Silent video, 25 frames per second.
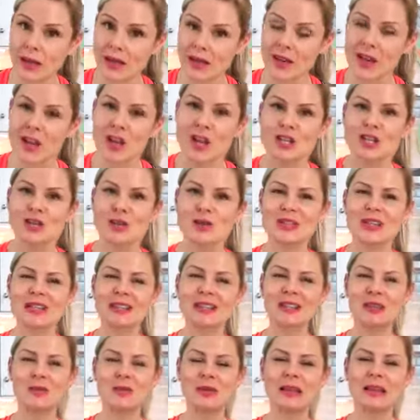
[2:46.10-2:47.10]
wheat. So it's a
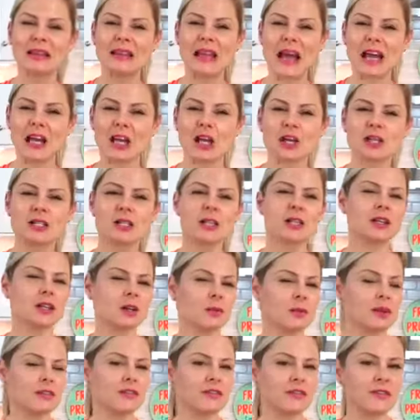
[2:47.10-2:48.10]
little bit lighter, it's a
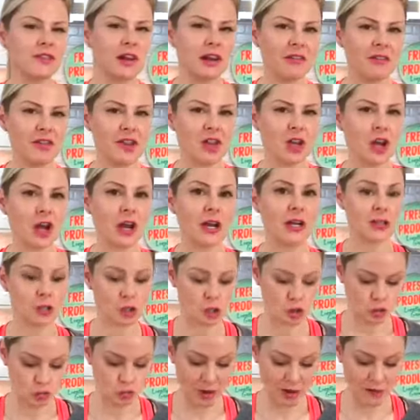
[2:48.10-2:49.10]
little bit fluffier, and
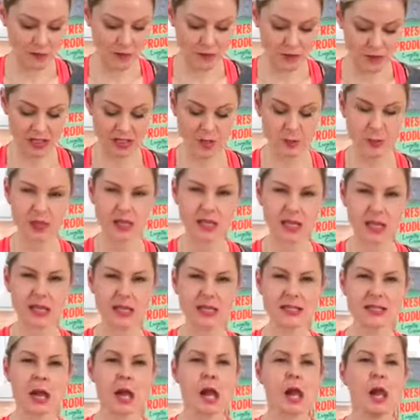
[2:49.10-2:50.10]
it's great for recipes
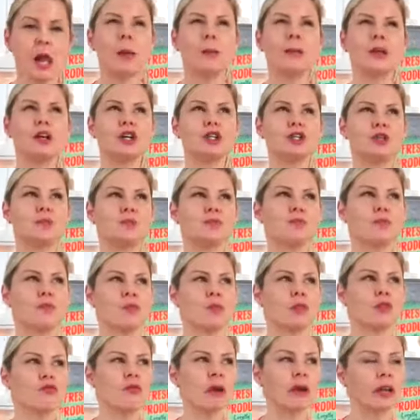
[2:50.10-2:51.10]
like this because
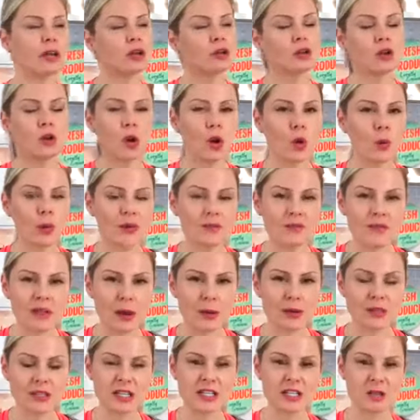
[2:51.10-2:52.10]
regular whole wheat
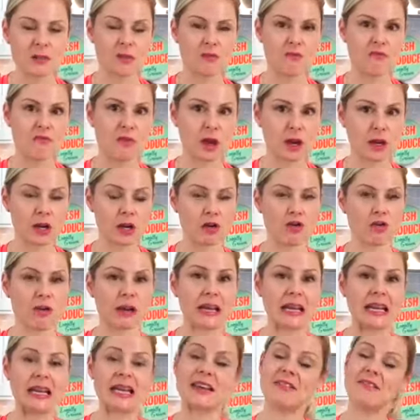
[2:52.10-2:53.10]
flour tends to be very
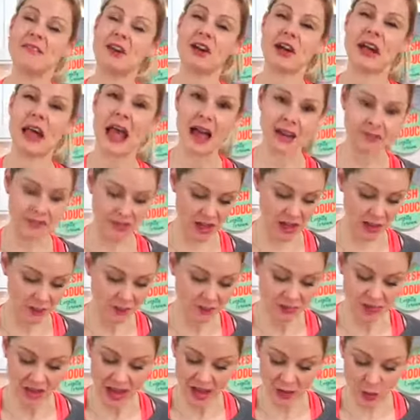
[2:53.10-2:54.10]
grainy and very heavy,
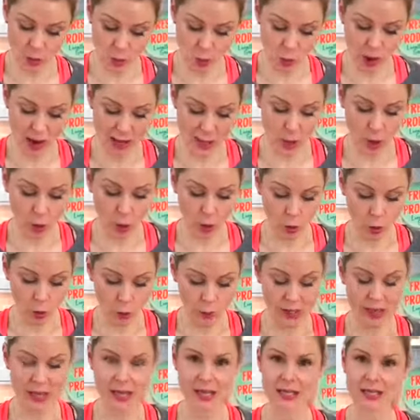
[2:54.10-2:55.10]
and the white whole
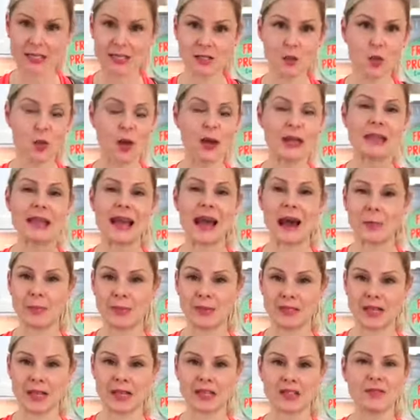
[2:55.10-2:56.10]
wheat is quite the
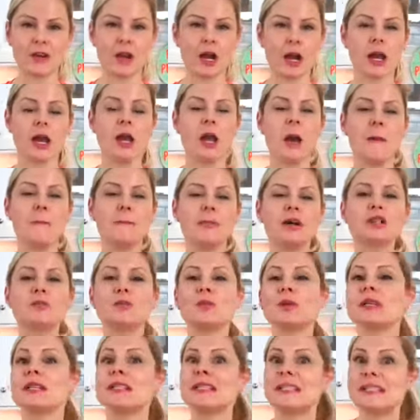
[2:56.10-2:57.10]
opposite. It's very much
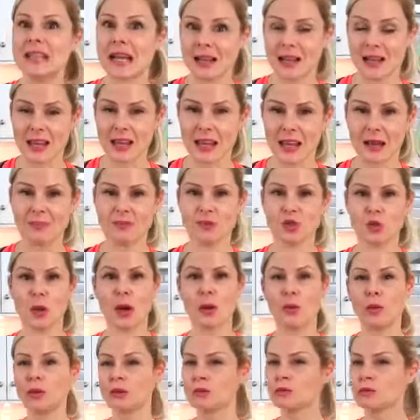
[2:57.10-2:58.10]
more delicate. So
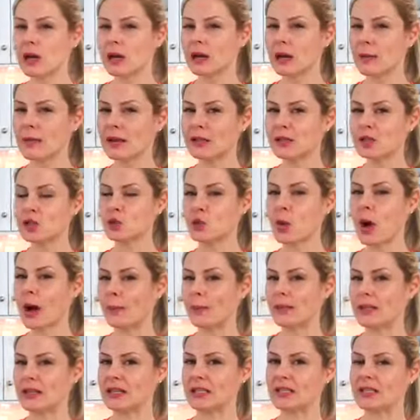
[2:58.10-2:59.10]
I wouldn't recommend
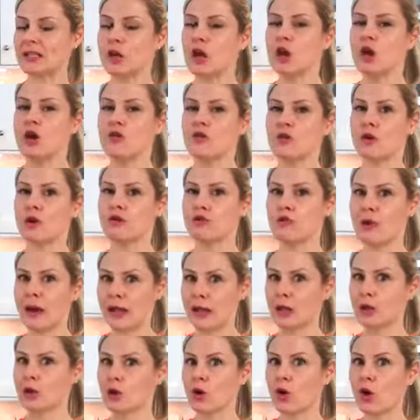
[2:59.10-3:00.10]
swapping this for
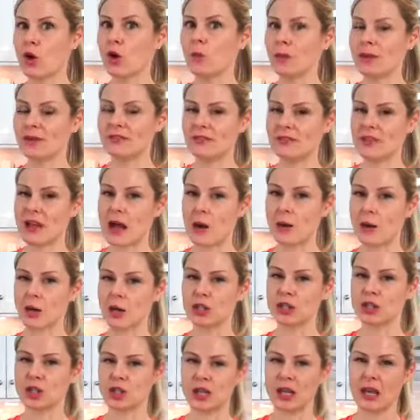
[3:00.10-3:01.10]
regular whole wheat flour
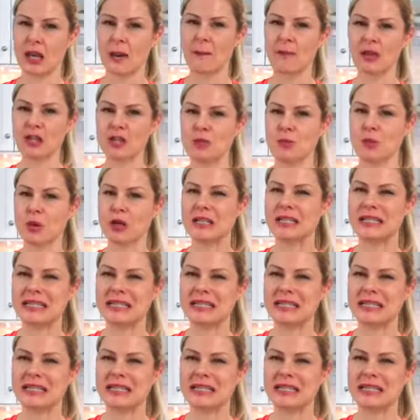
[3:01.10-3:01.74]
because you're gonna get a much more